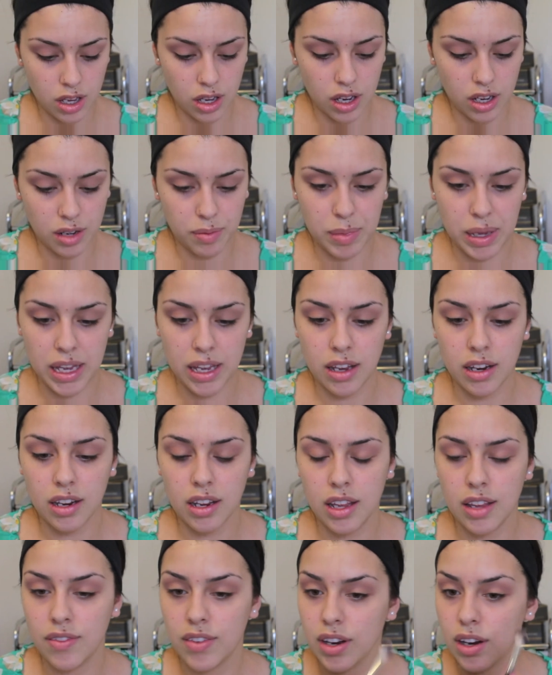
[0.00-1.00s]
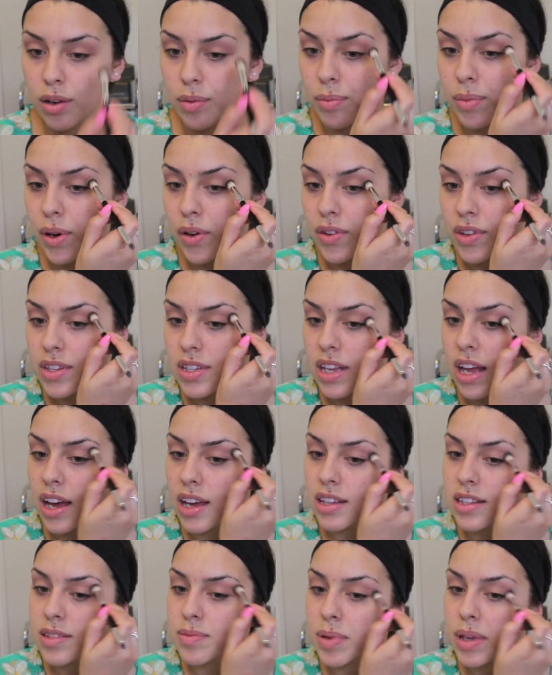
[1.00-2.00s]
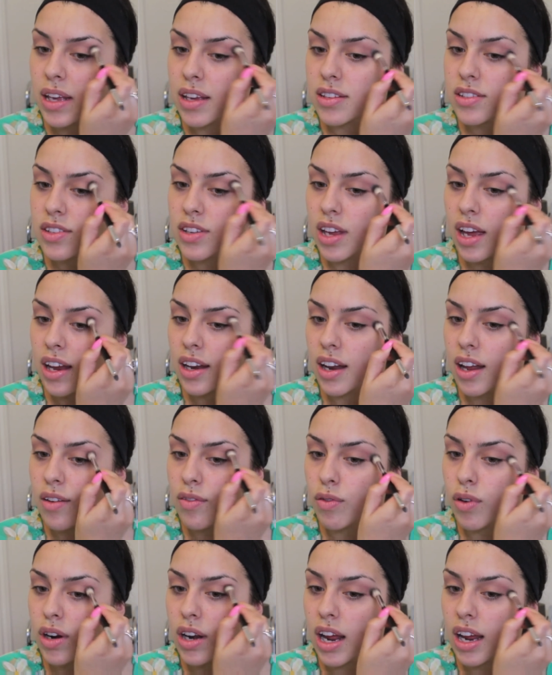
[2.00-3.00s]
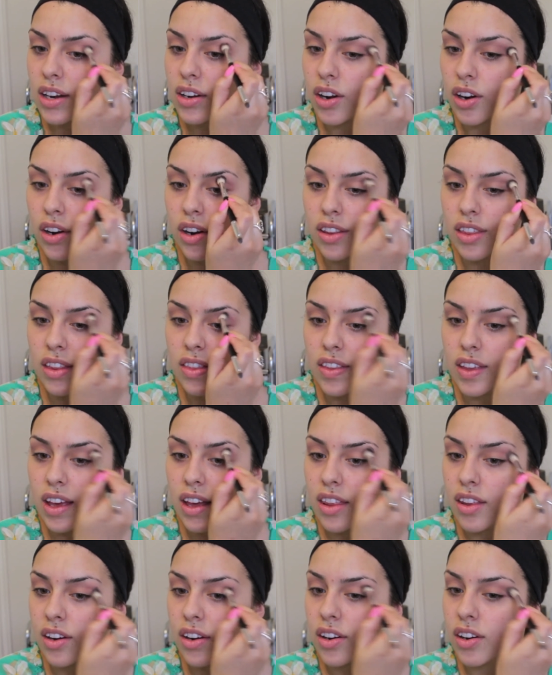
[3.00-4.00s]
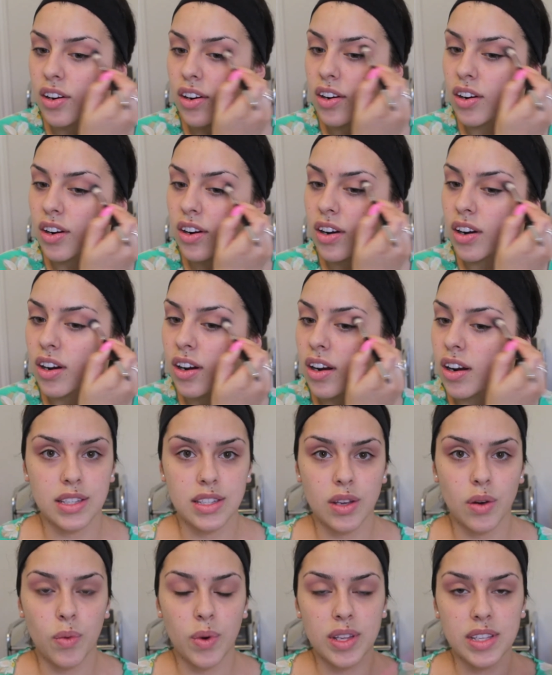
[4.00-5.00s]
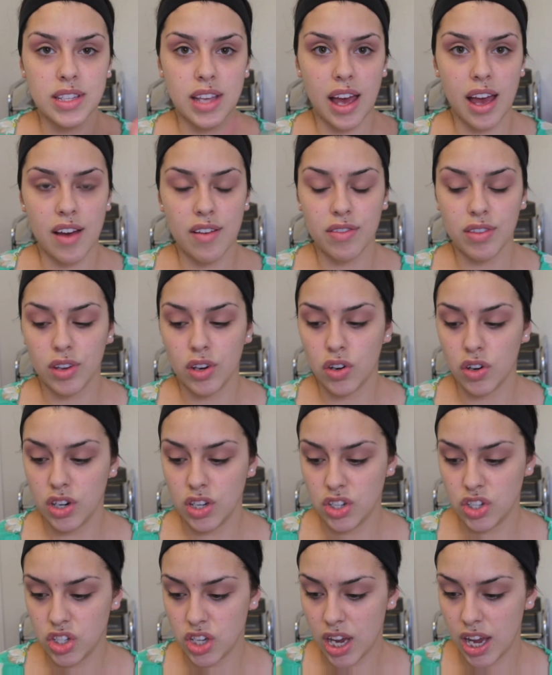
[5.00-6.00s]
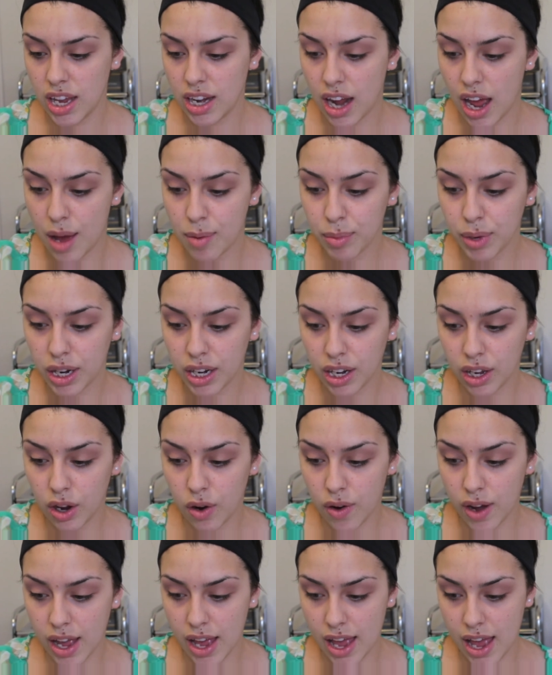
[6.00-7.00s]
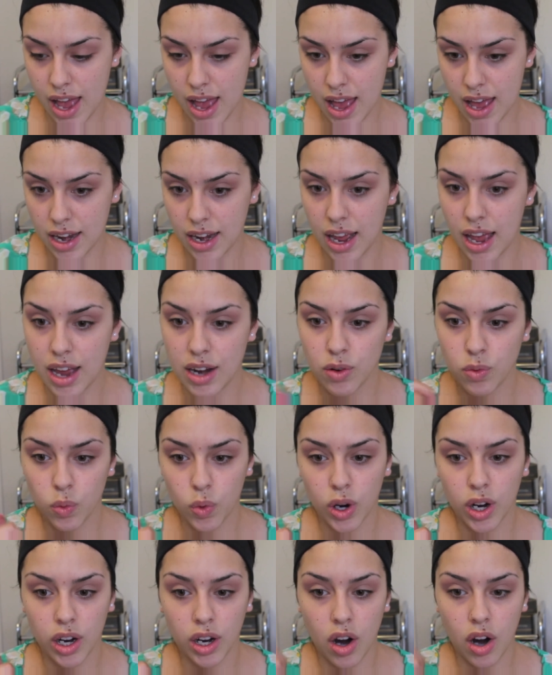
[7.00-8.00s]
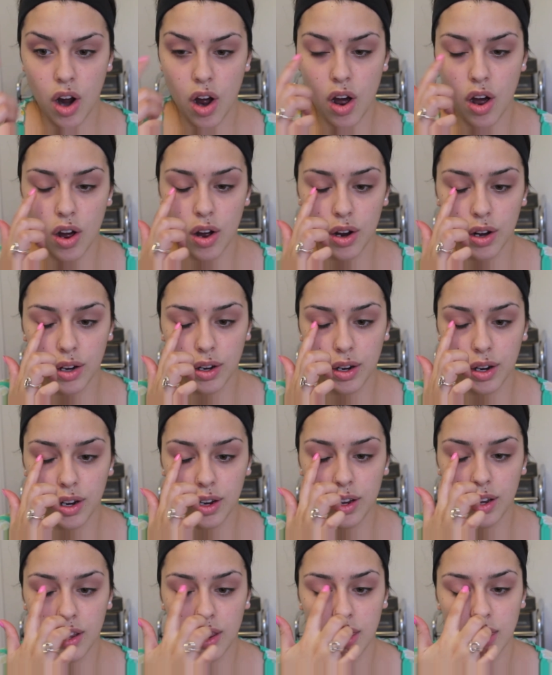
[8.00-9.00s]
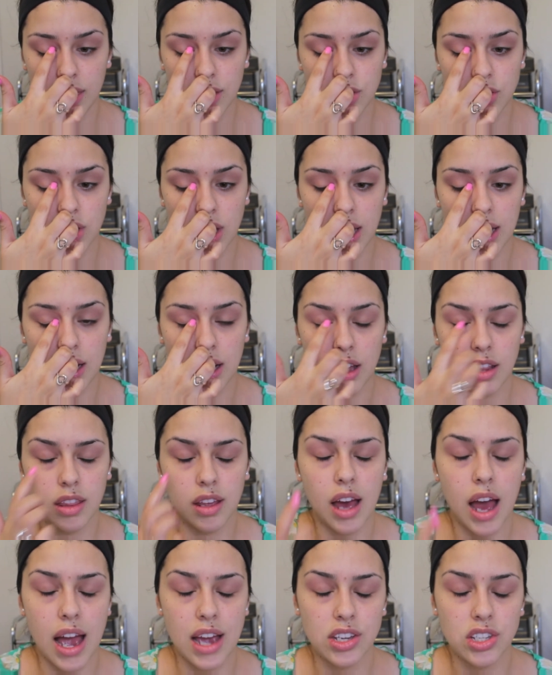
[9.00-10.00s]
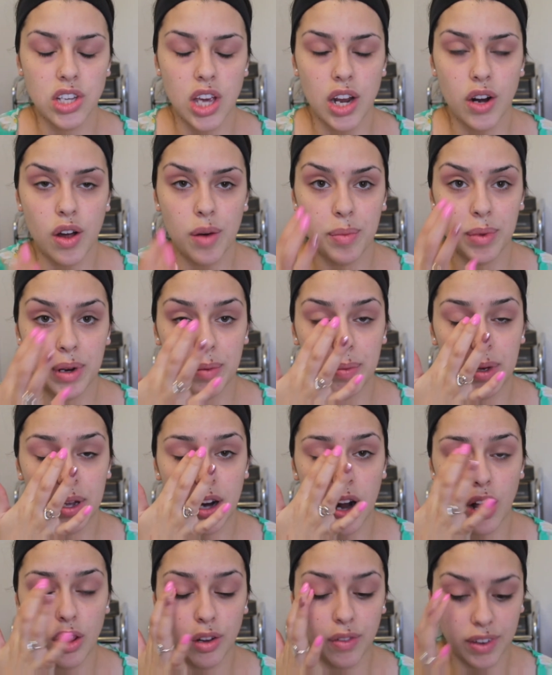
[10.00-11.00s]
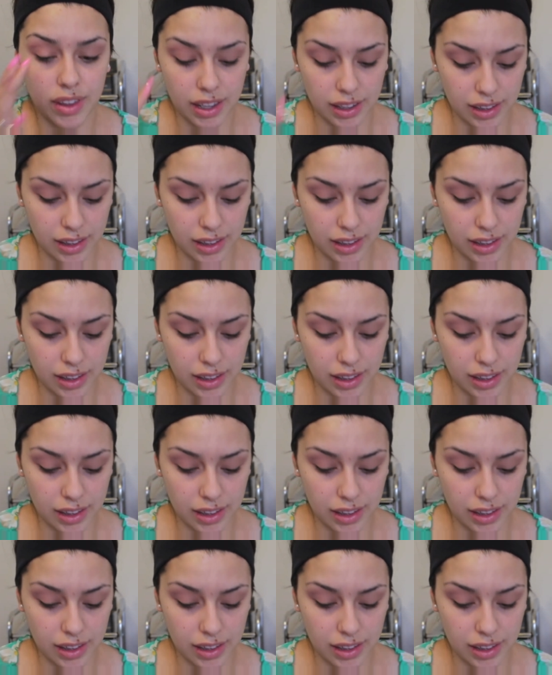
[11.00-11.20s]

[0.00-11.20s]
going to make it even on both sides because you can't have one eye darker than the other. So once I have the crease shade, I'm going to go ahead and work on the shade of the eyeshadow I'm going to put all over the